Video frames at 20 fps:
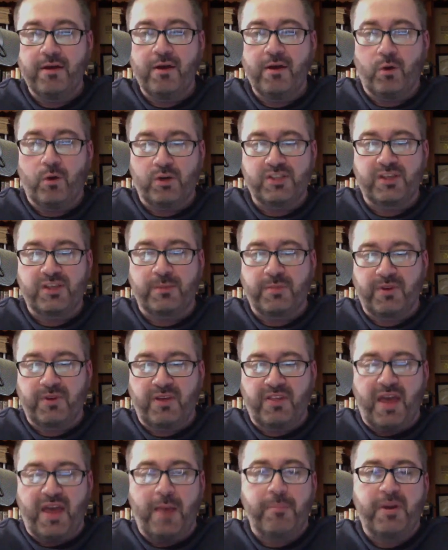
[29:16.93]
or something
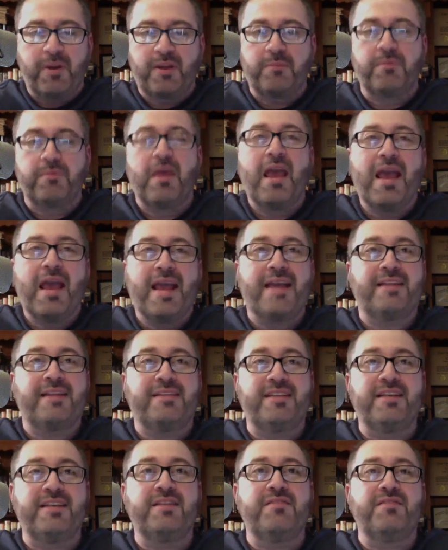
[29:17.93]
like that. But it
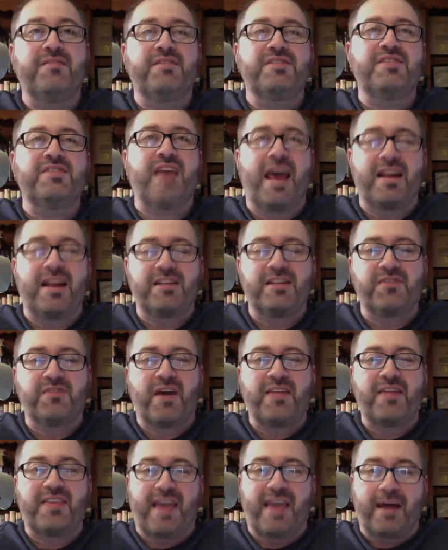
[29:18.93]
did
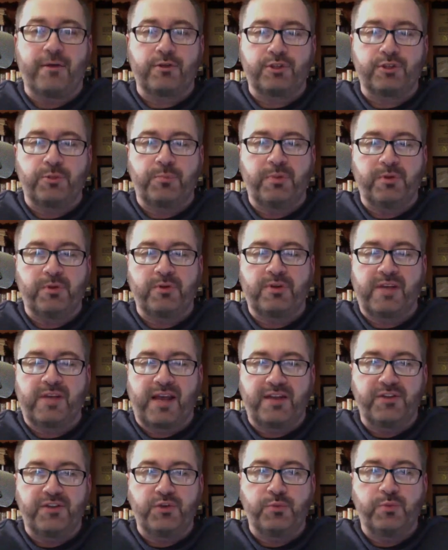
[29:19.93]
satisfy the eligibility,
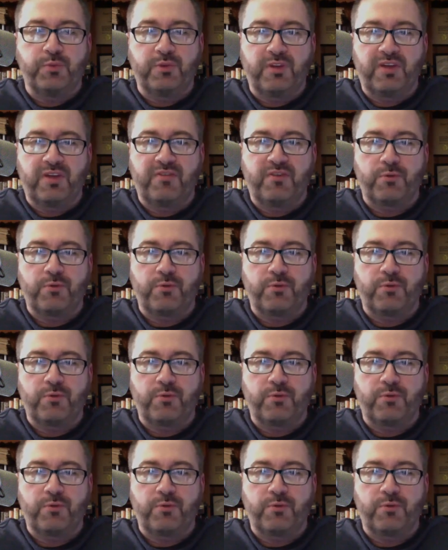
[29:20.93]
I do believe.